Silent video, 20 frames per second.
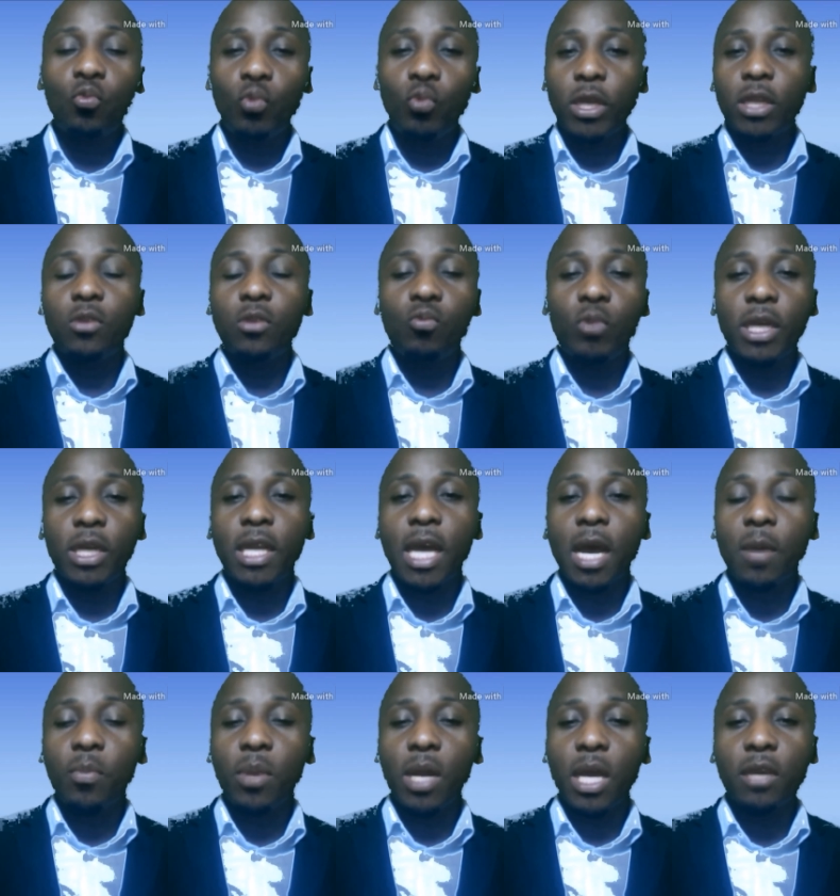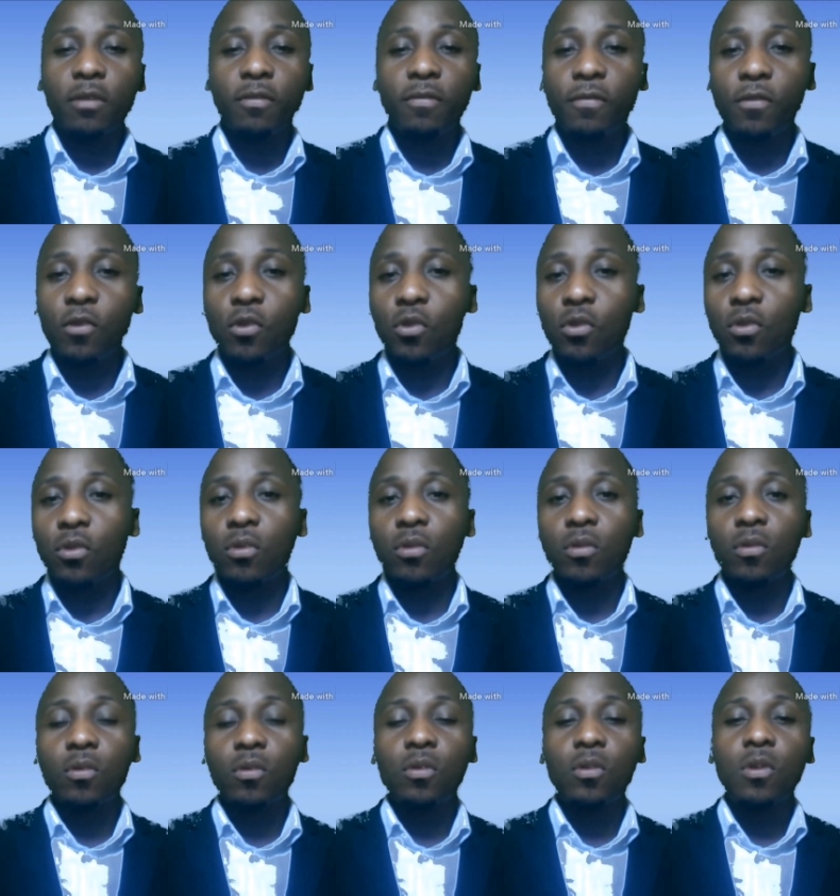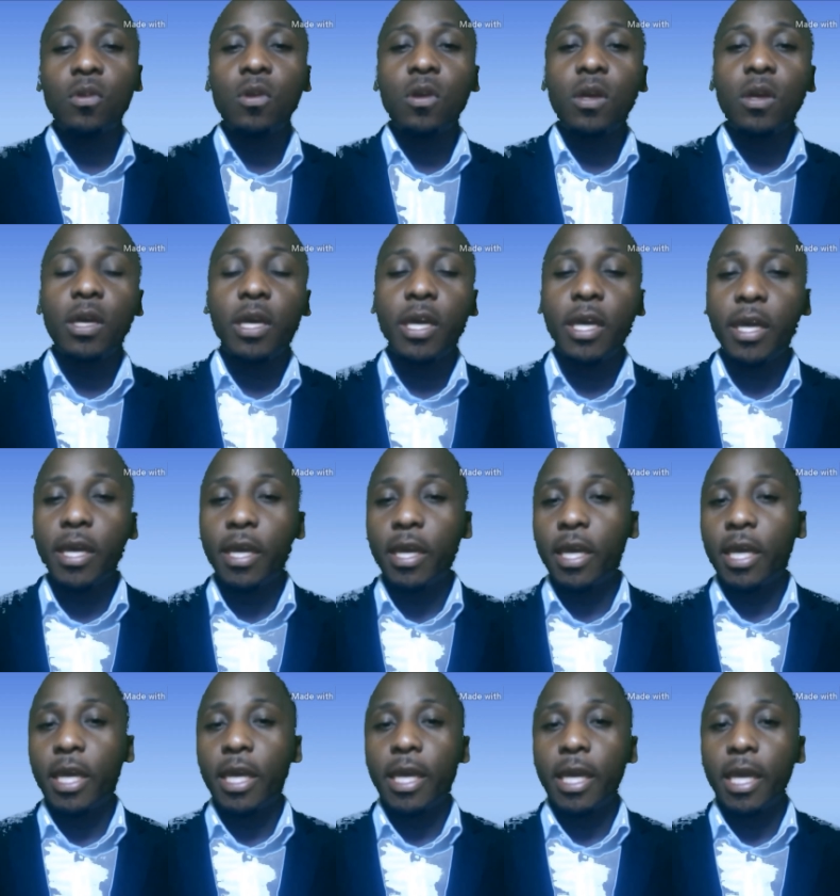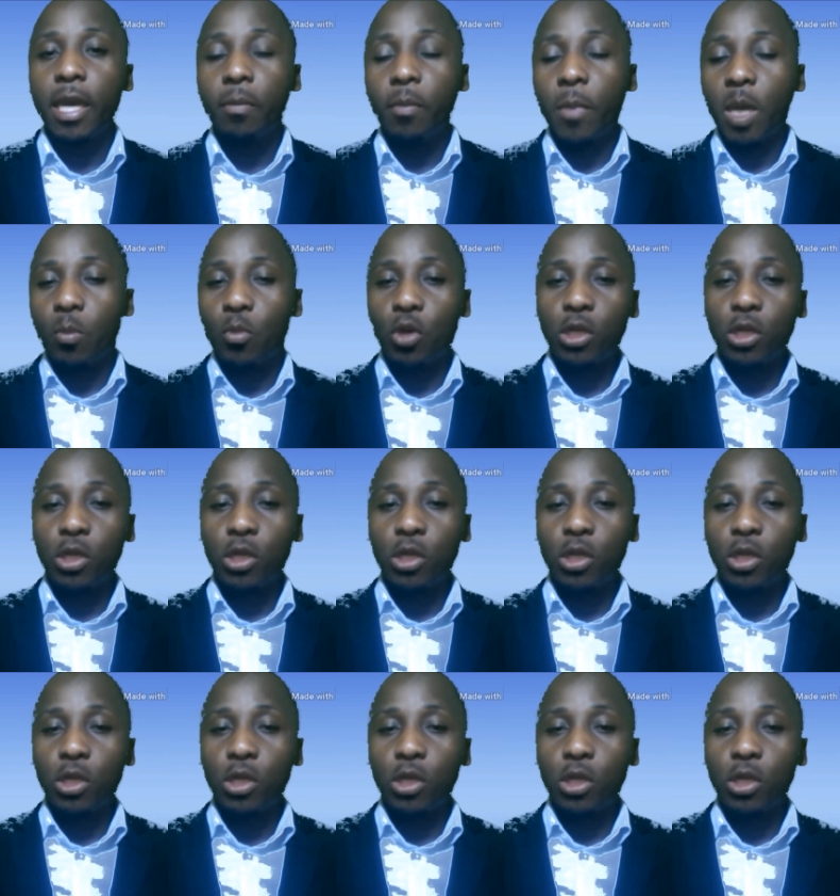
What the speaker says: with when applying for a